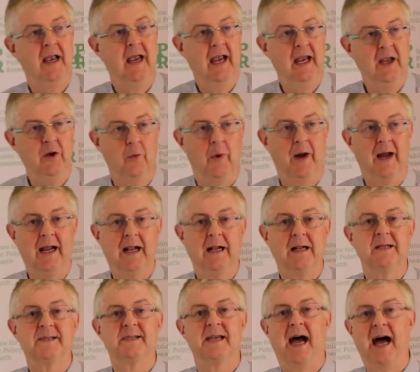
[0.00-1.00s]
in
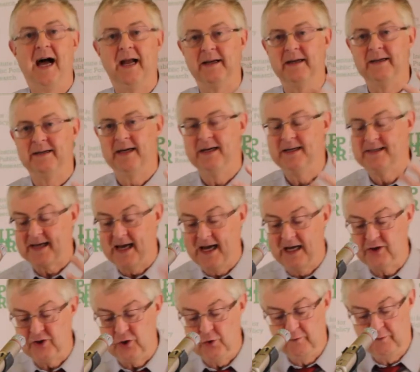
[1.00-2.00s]
Wales, and it is,
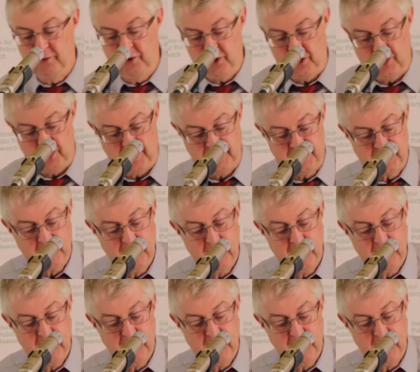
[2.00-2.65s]
as you've heard,